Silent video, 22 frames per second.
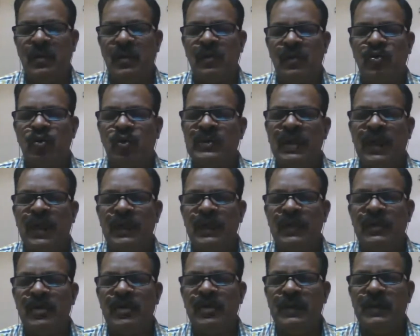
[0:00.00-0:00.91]
Total
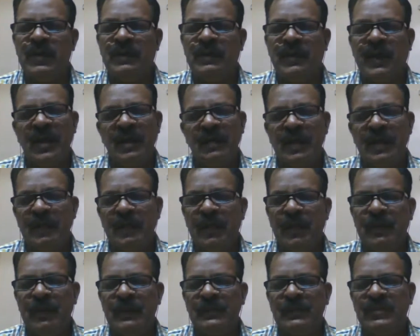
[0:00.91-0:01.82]
income divided by
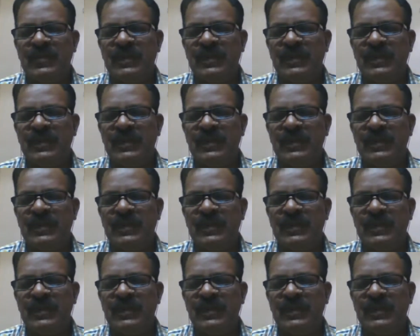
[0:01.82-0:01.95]
population.